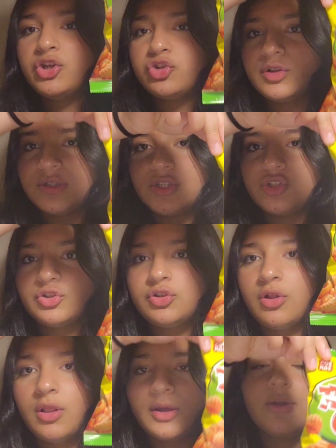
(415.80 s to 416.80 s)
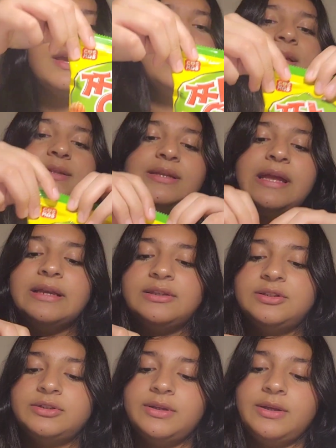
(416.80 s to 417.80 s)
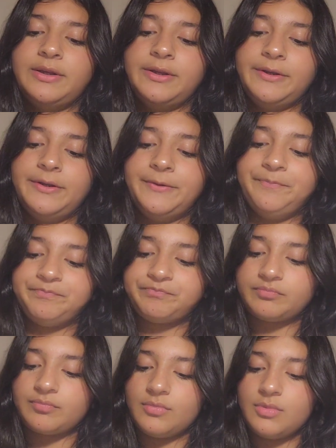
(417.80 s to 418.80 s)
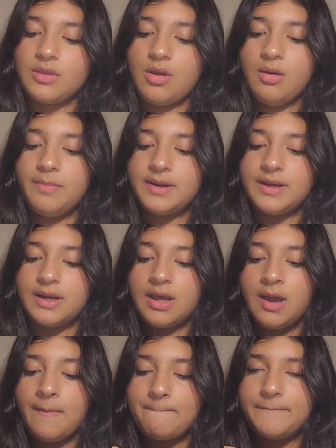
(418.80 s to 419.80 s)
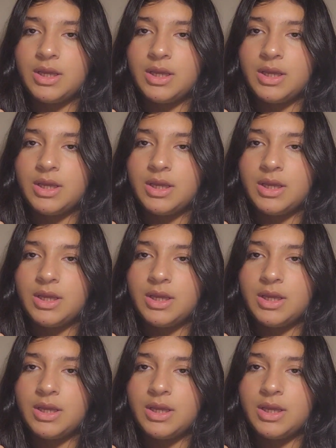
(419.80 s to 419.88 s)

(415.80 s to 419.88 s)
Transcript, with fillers: traditional cookies next. Open it up.